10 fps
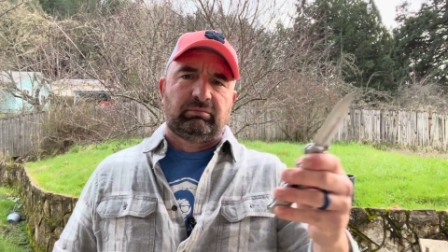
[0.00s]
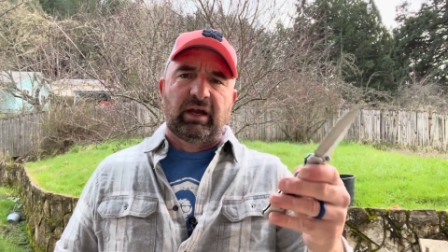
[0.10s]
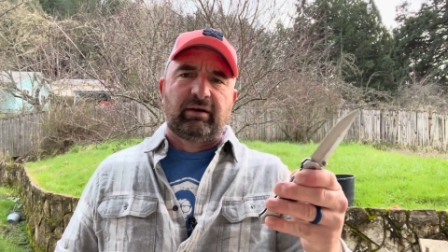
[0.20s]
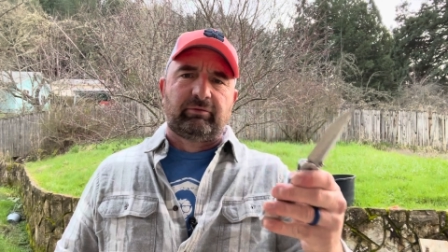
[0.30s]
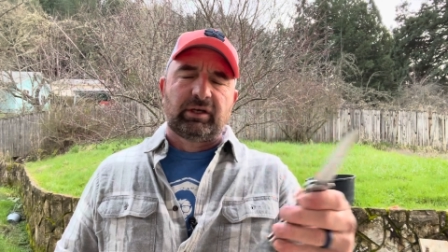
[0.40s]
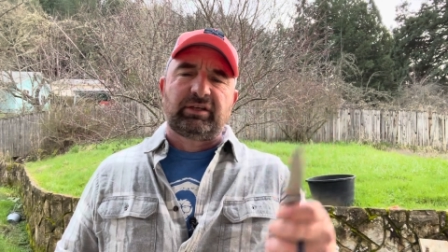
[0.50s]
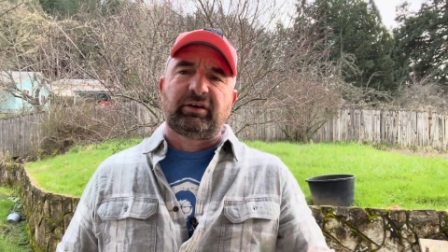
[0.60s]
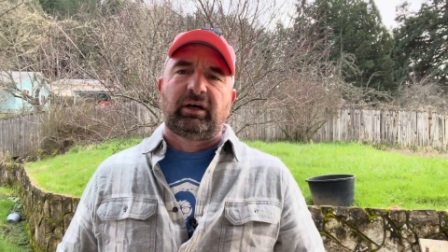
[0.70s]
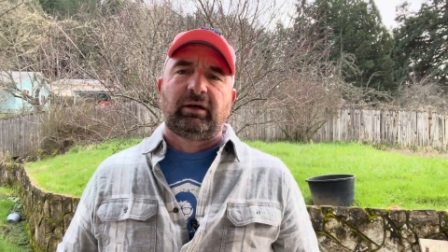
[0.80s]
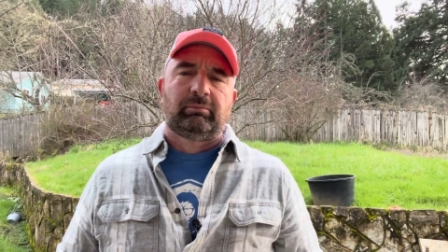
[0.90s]
every
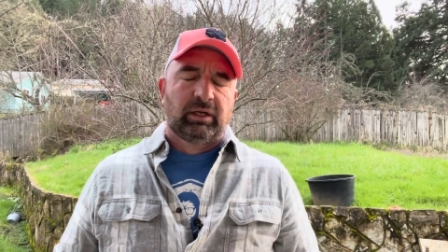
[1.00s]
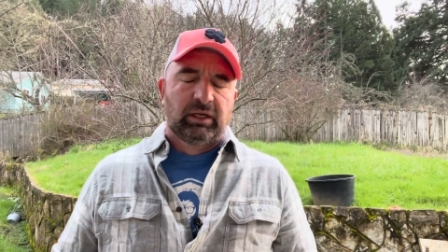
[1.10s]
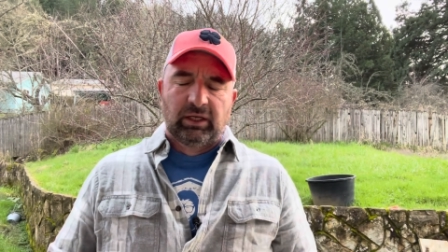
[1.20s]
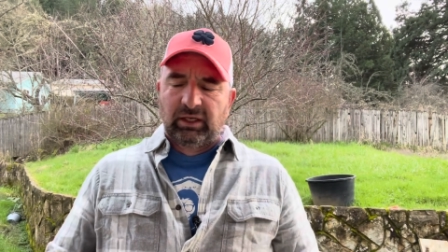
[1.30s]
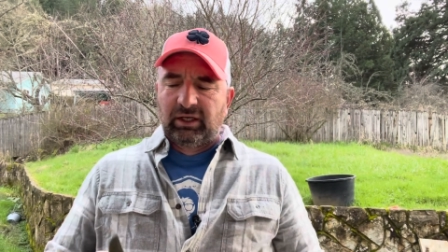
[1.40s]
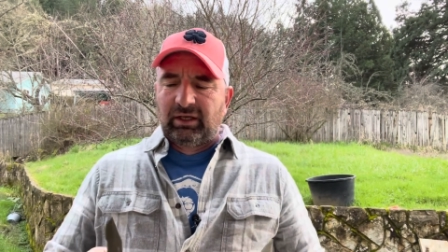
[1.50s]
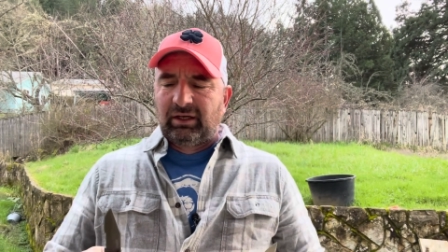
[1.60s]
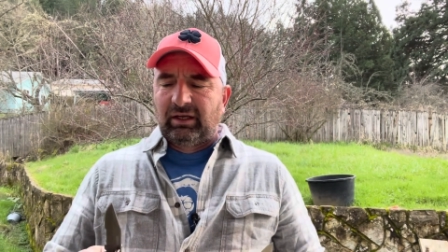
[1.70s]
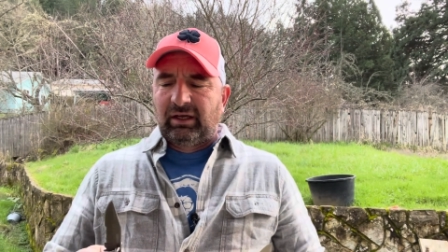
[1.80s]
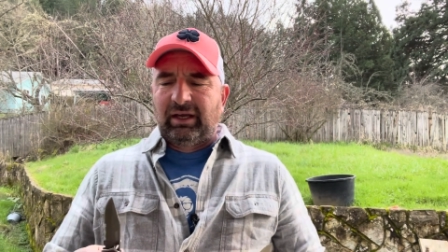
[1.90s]
time.
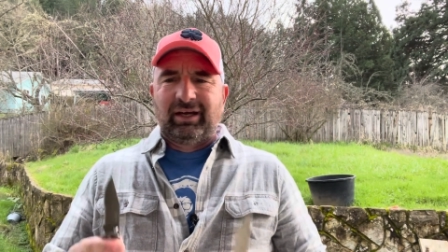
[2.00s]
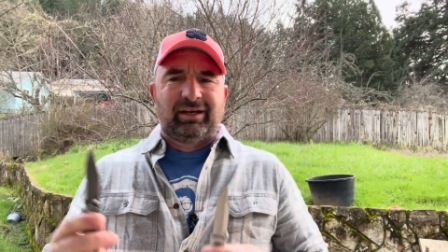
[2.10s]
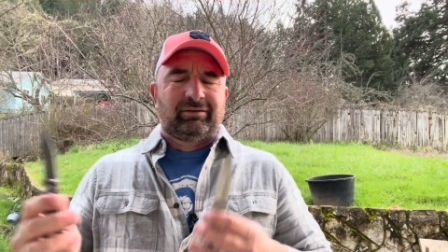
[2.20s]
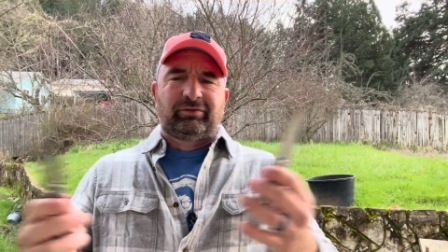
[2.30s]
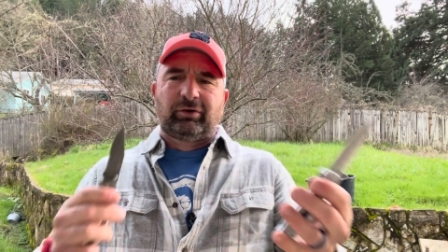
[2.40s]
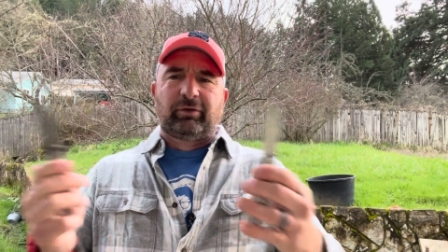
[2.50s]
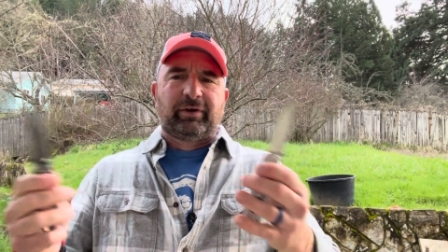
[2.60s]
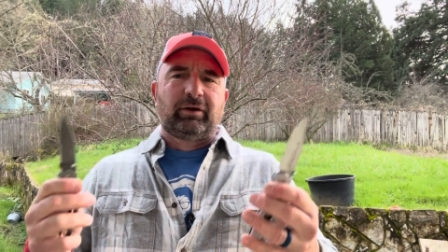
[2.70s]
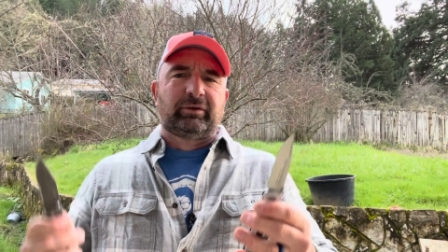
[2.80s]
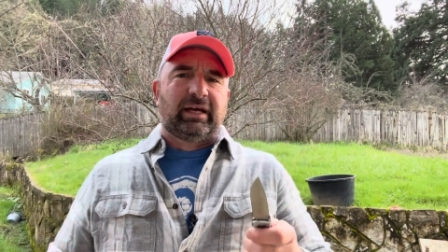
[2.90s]
And so if
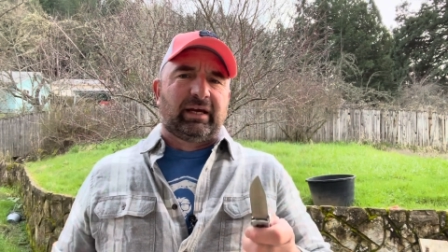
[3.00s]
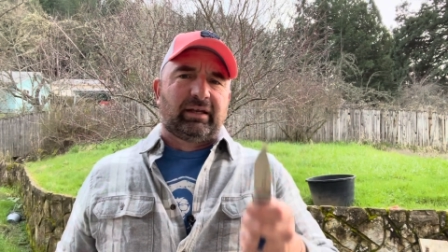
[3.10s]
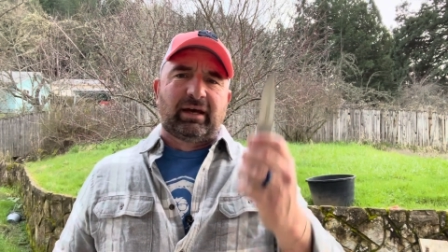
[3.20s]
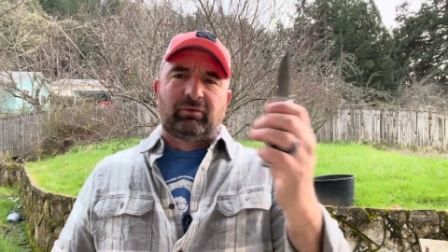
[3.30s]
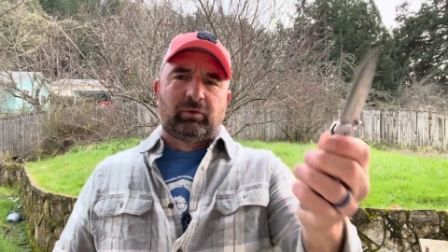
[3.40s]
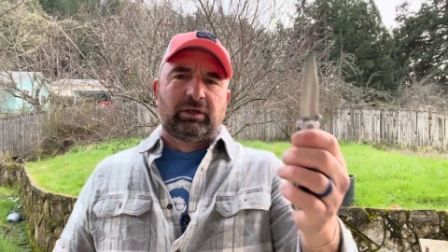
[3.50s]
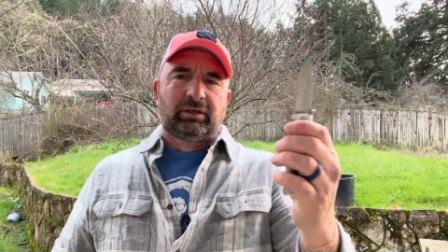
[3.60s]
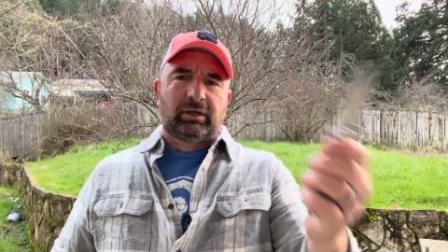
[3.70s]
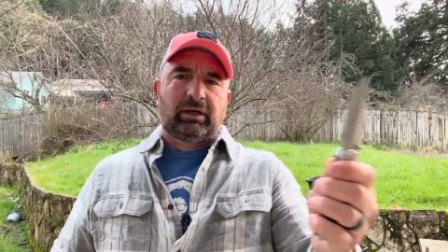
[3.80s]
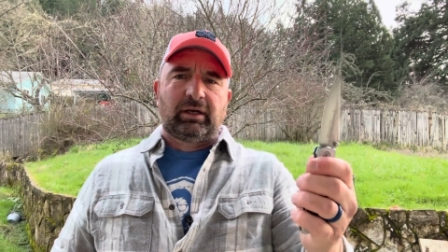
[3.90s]
I only had to have
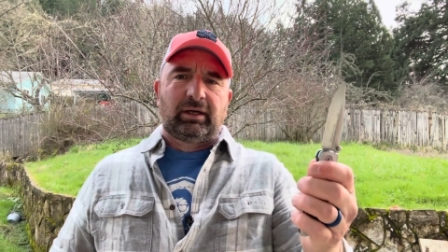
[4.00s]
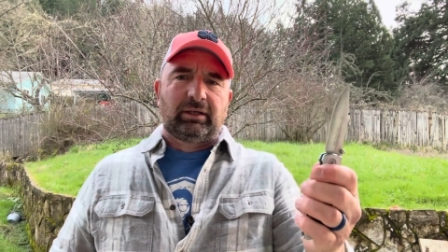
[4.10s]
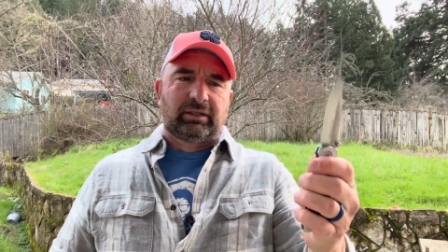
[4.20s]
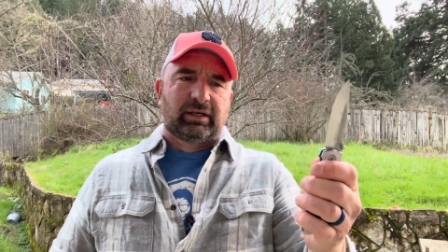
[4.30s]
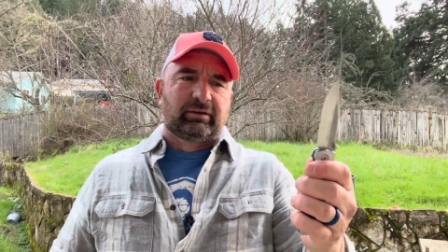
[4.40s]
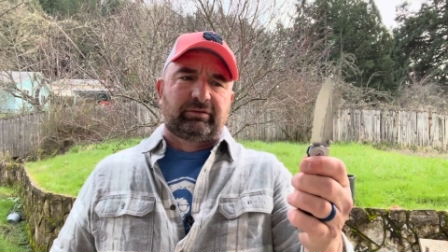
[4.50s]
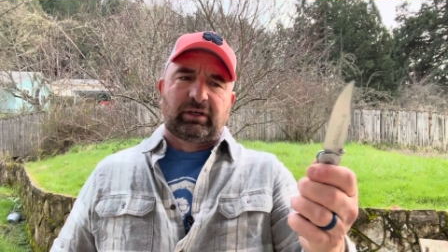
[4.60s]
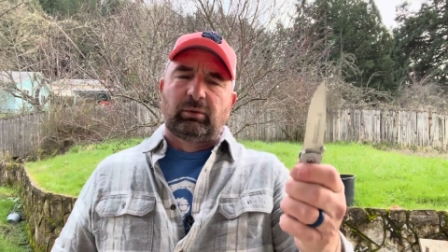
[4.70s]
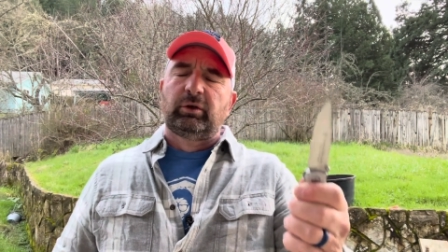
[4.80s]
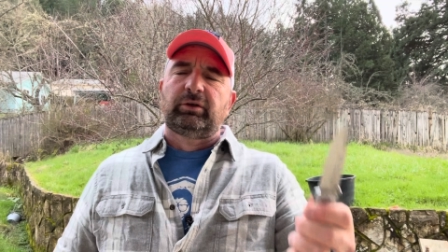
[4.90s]
one, like I
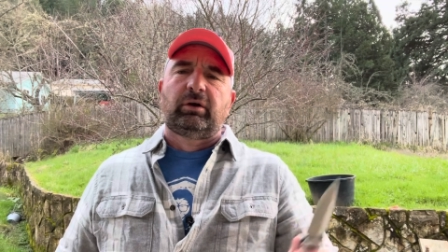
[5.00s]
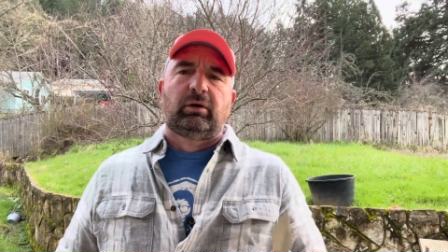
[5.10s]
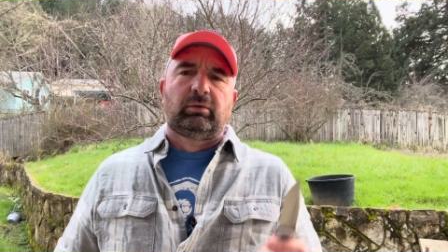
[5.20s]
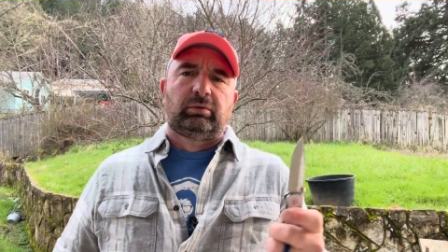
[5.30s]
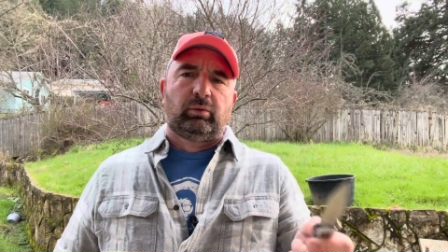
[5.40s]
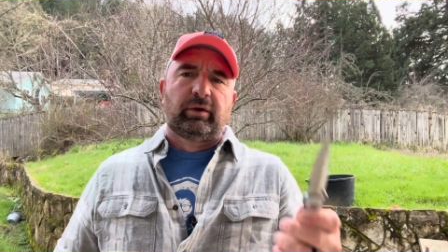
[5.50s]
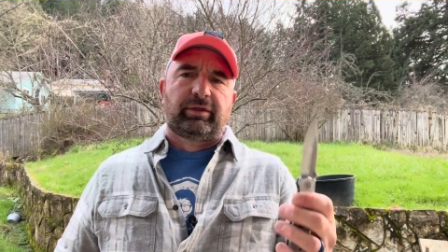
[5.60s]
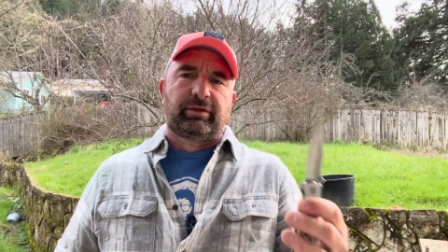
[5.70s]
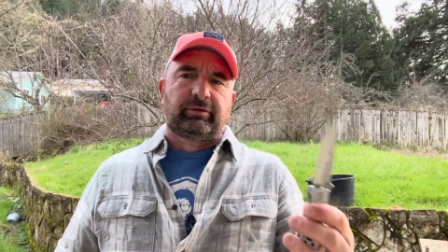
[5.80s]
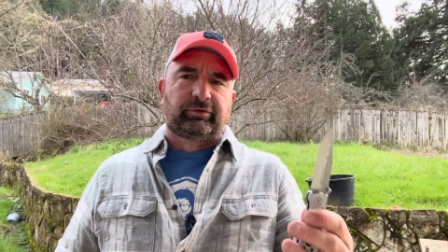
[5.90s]
said, I would go
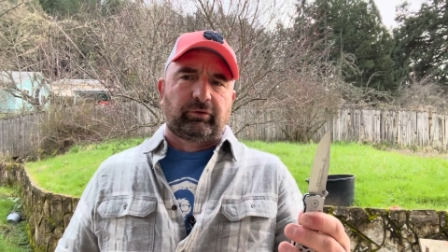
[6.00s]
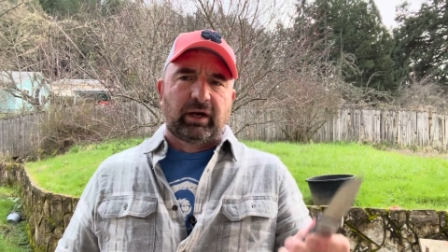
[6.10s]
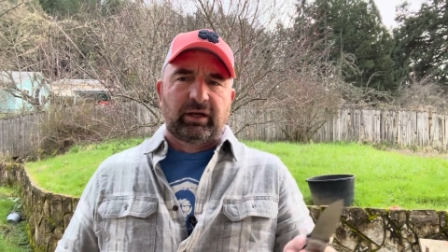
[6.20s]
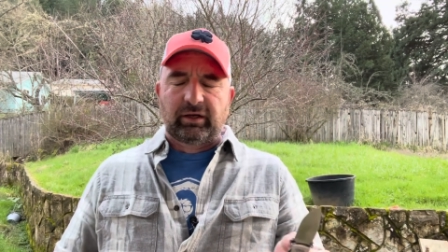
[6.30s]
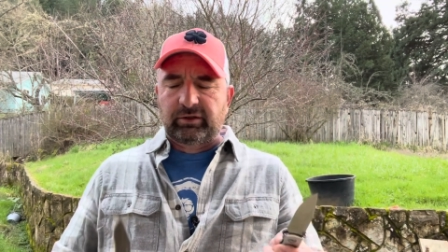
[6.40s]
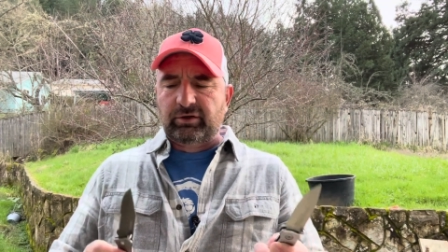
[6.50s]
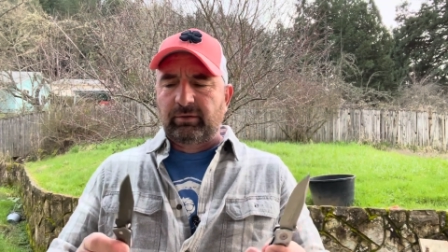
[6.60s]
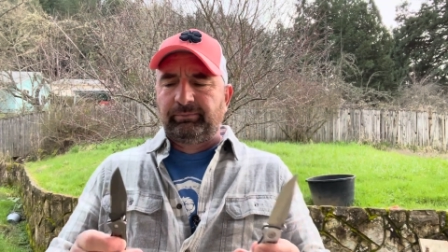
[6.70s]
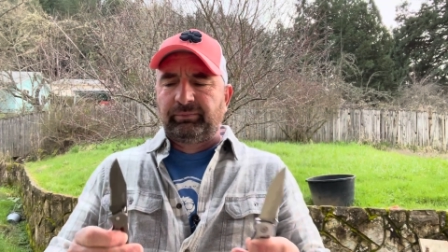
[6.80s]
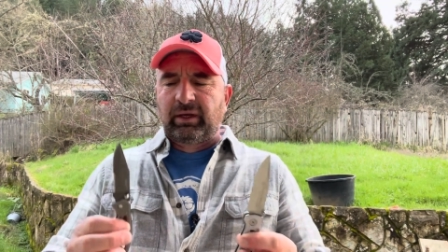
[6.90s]
with the straight edge.
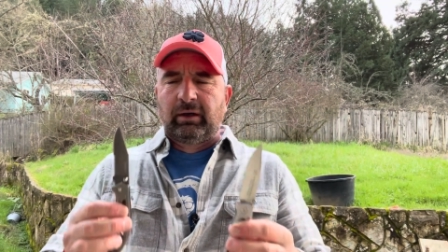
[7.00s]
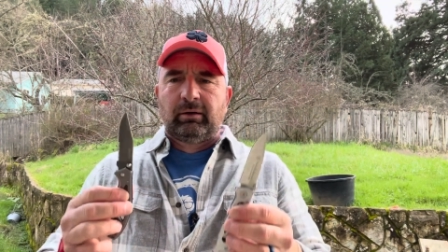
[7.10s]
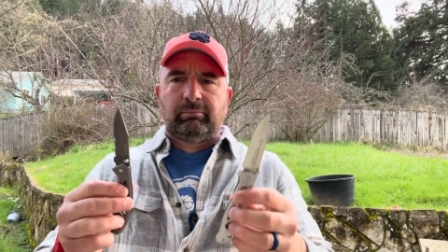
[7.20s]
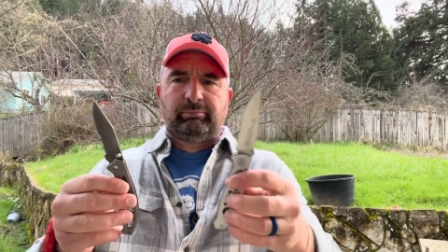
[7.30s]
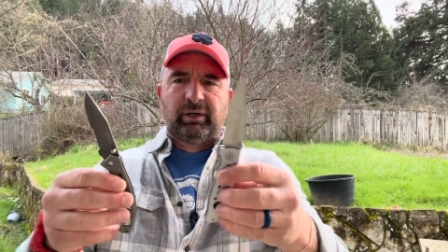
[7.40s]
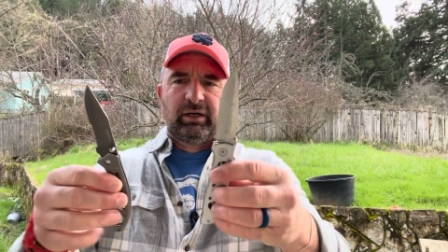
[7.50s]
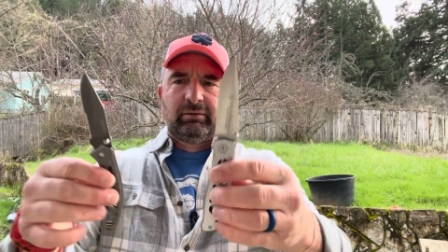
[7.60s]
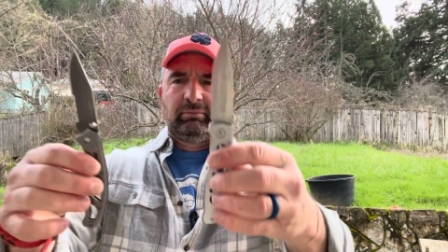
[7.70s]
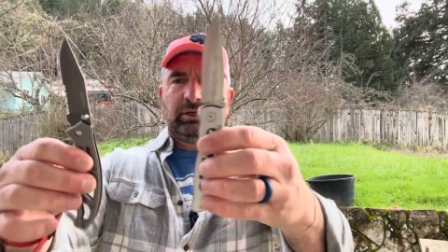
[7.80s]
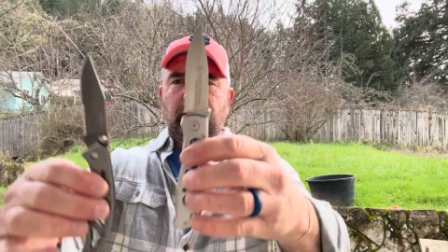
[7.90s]

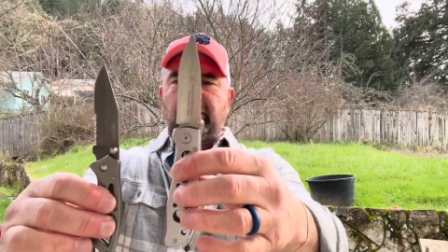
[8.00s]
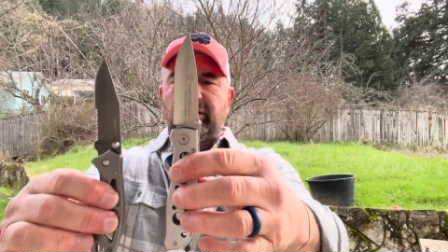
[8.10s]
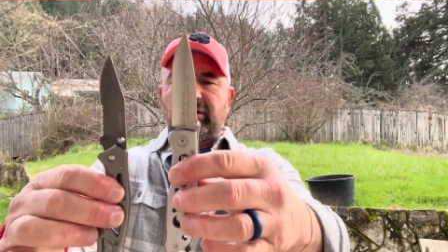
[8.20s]
But, you